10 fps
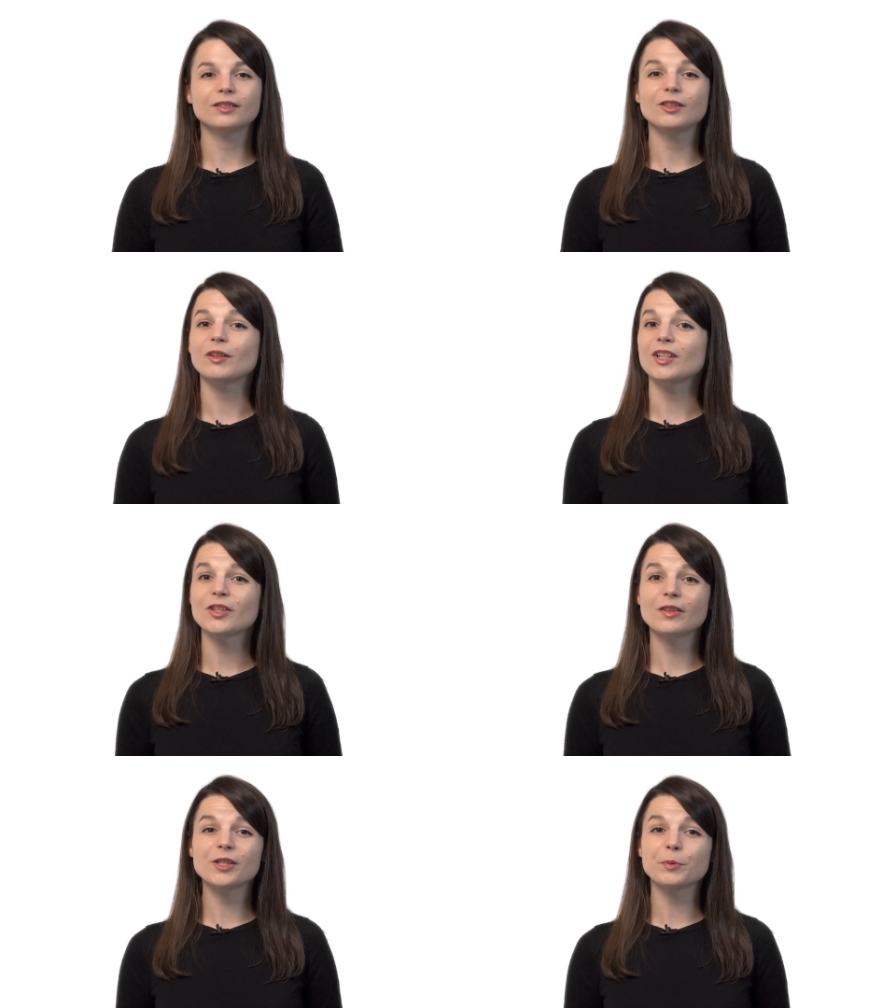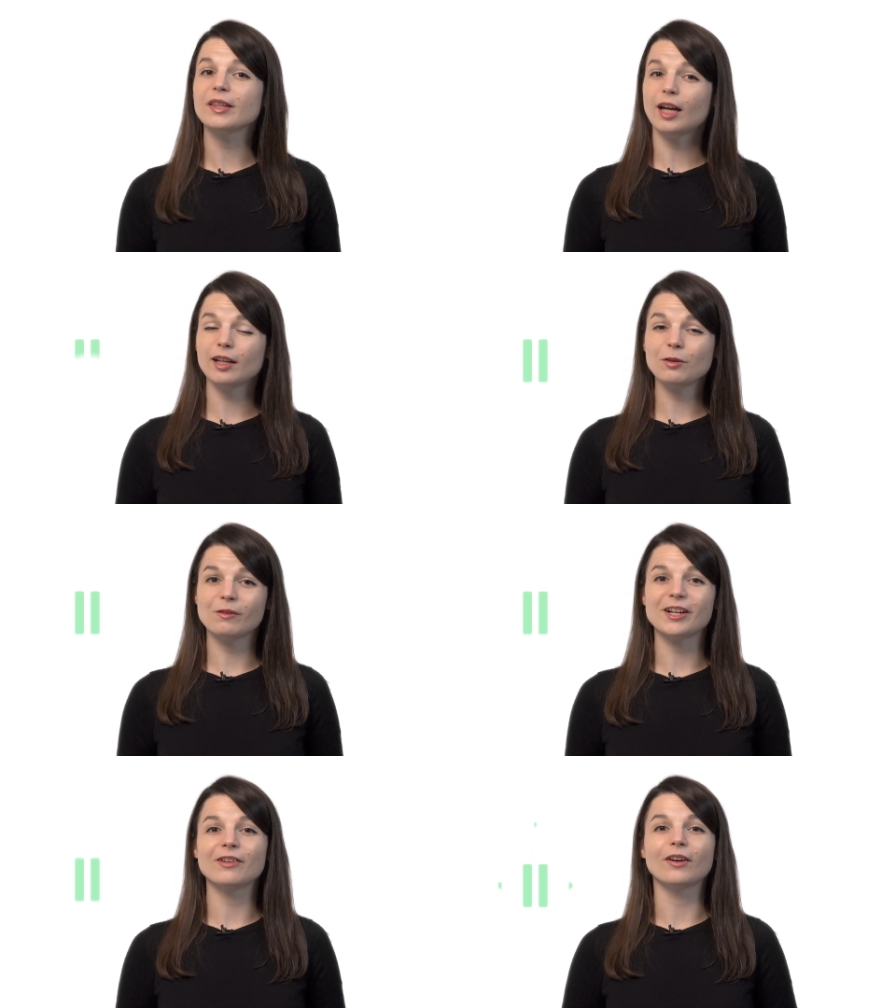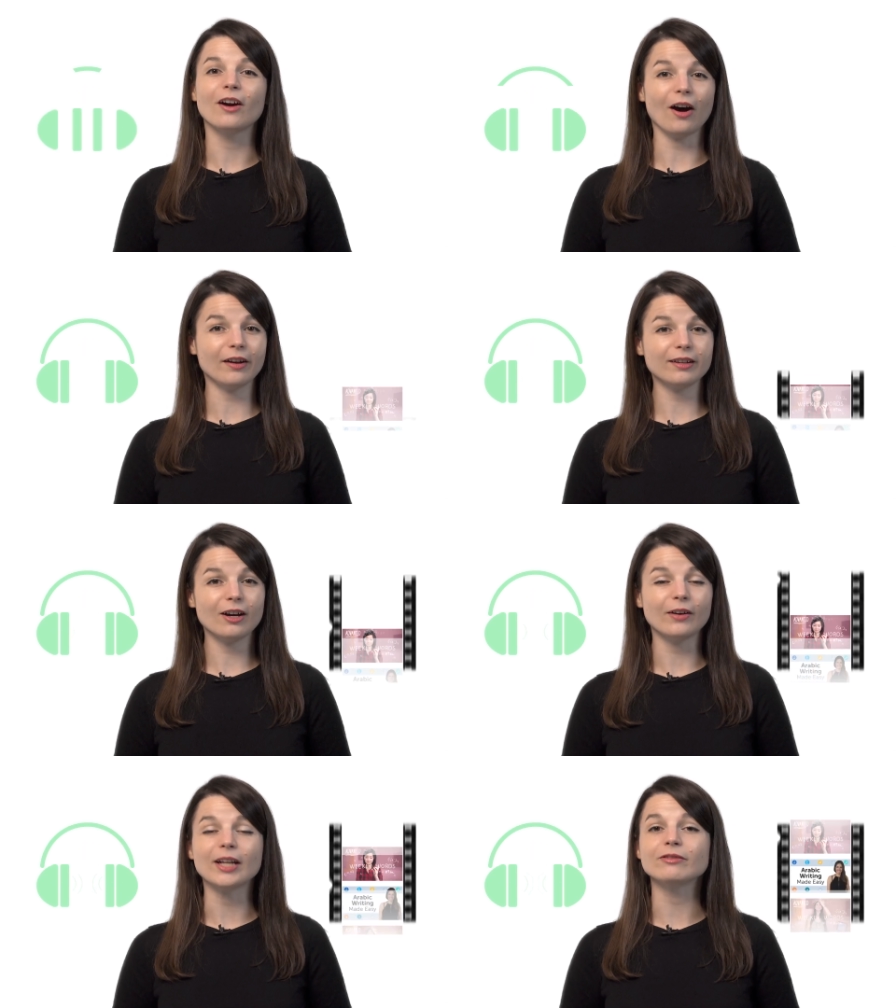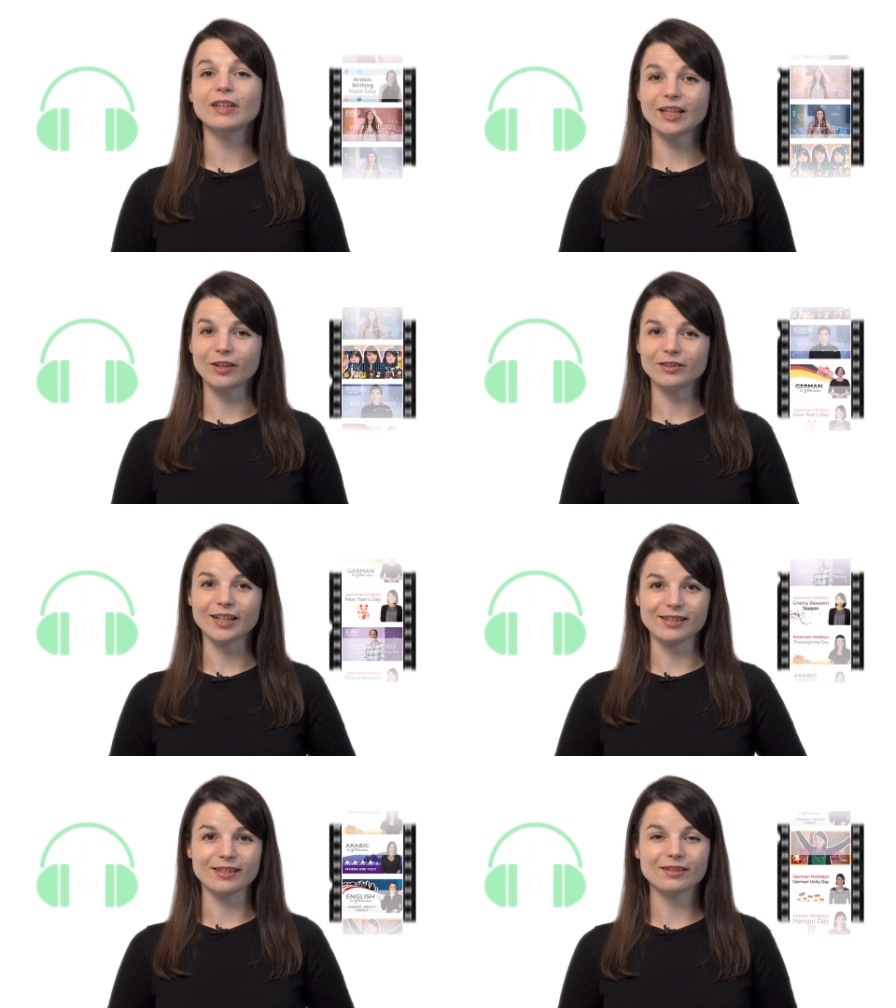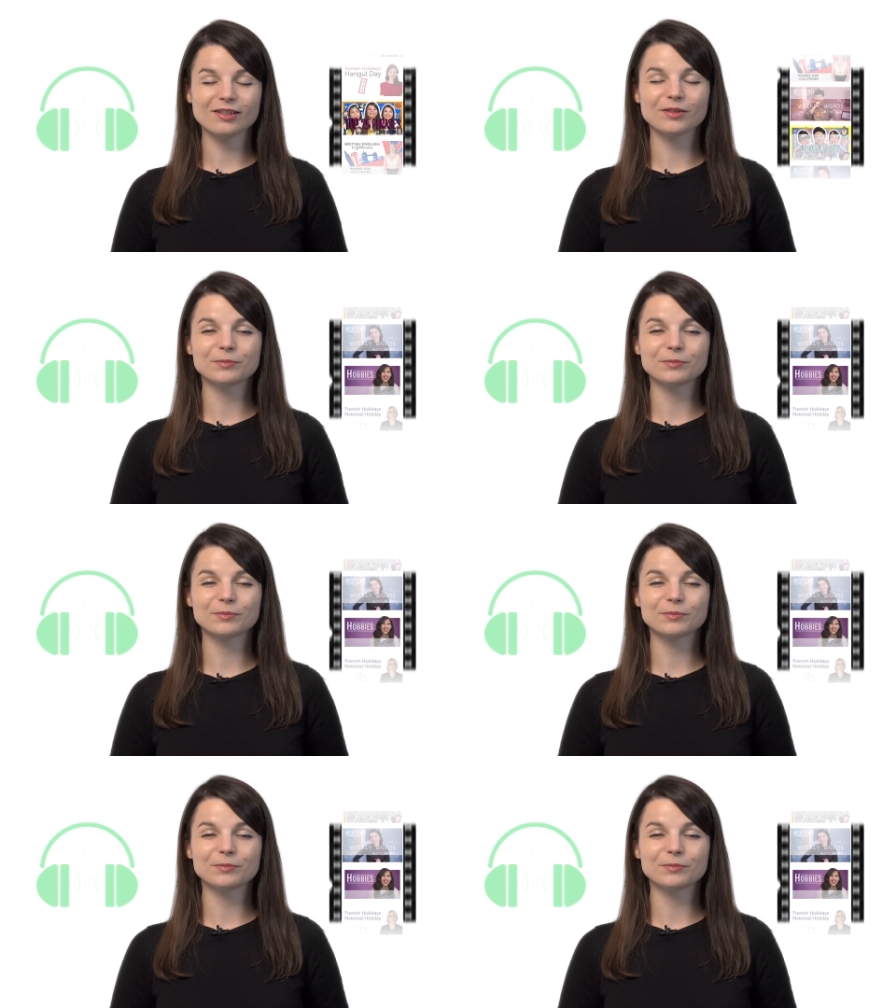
You can do this with any one of our audio and video lessons.